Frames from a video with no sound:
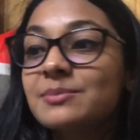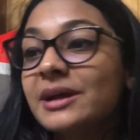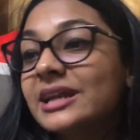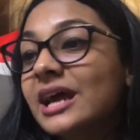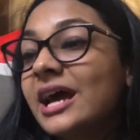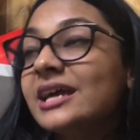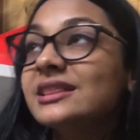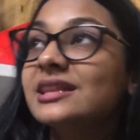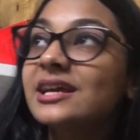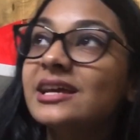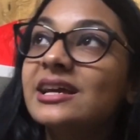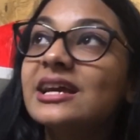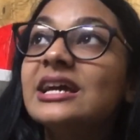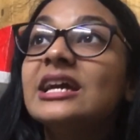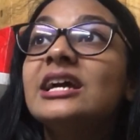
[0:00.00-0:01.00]
but I think
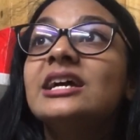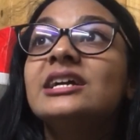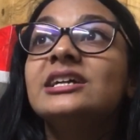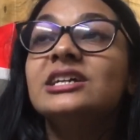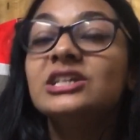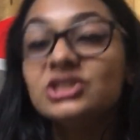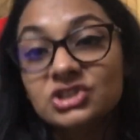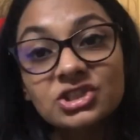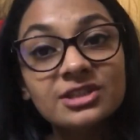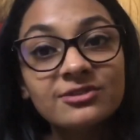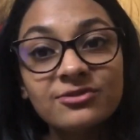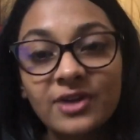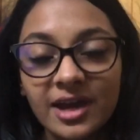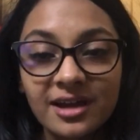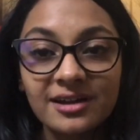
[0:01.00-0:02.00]
teaching
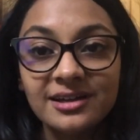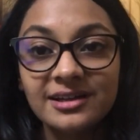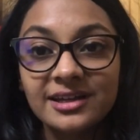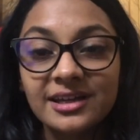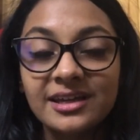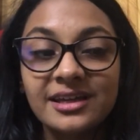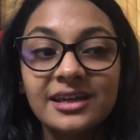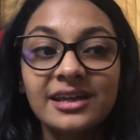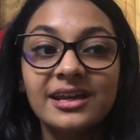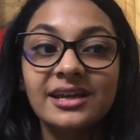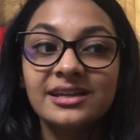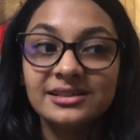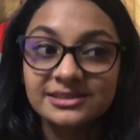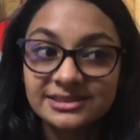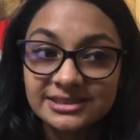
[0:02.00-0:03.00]
faculty
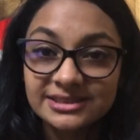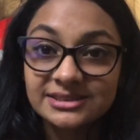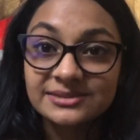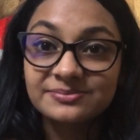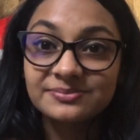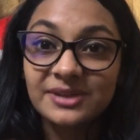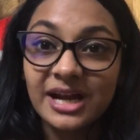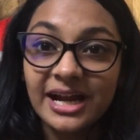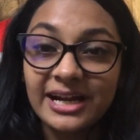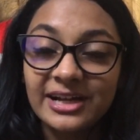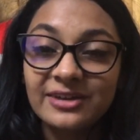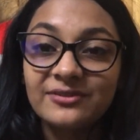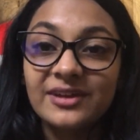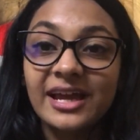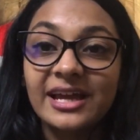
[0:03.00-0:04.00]
is kind
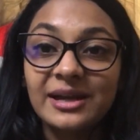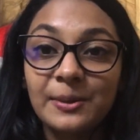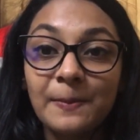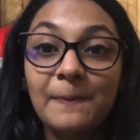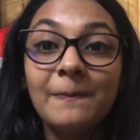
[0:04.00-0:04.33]
of like